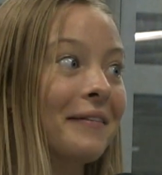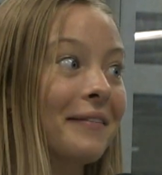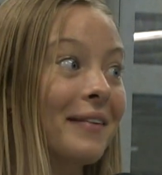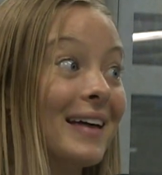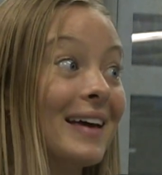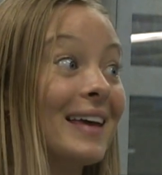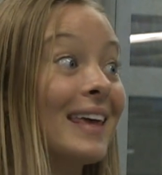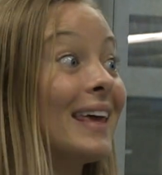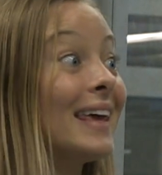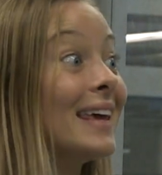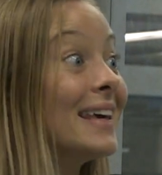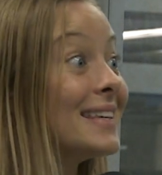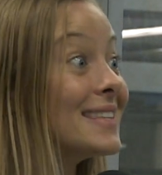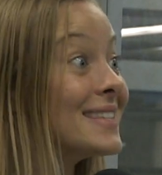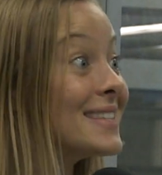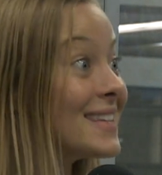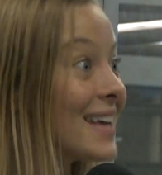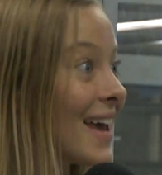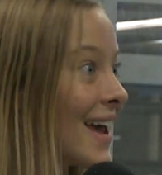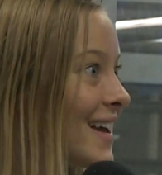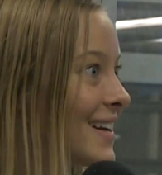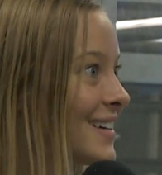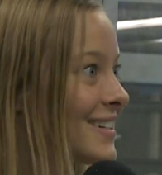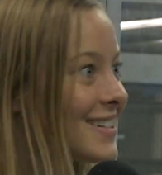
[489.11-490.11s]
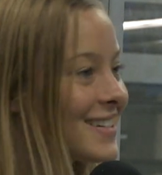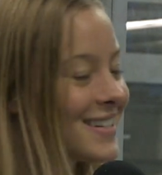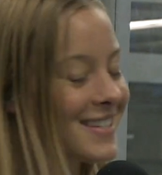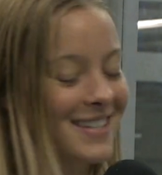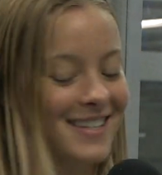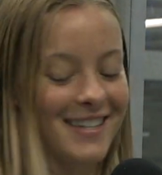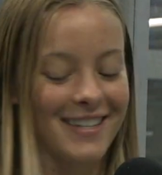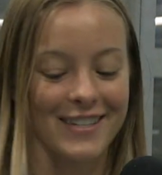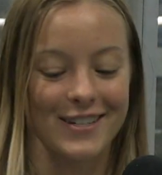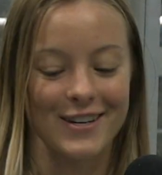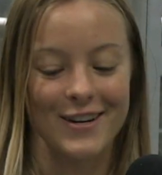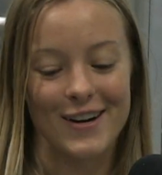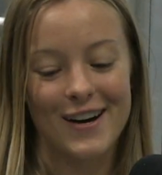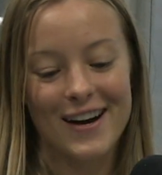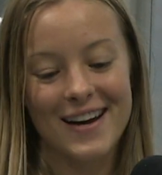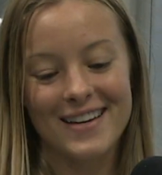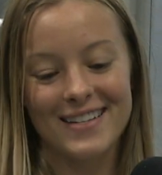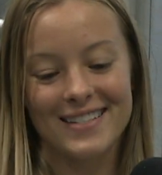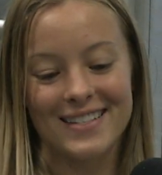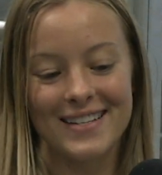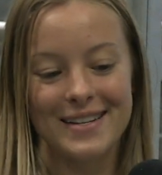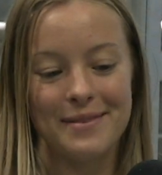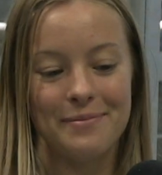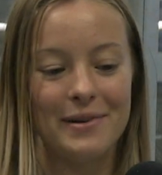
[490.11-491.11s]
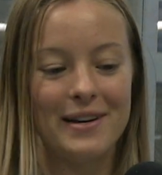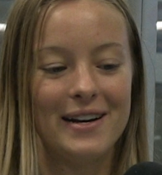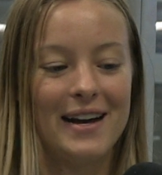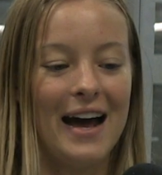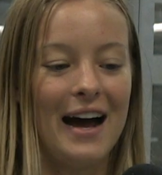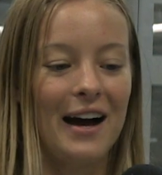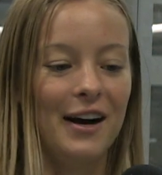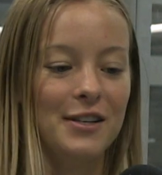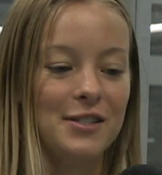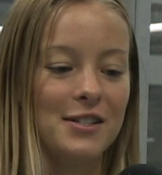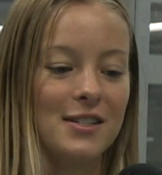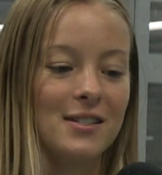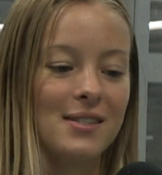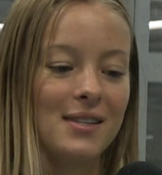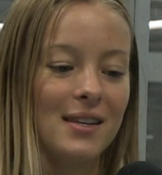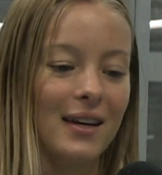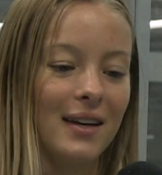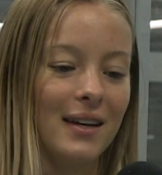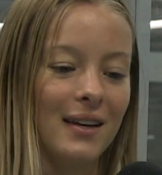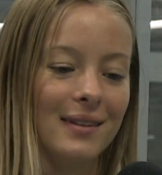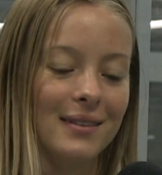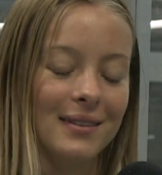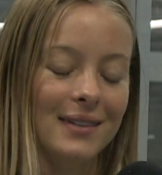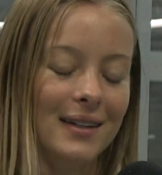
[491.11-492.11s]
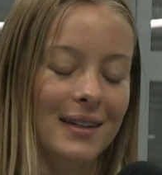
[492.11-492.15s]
Like, he staged this? This is crazy. But now it's just like,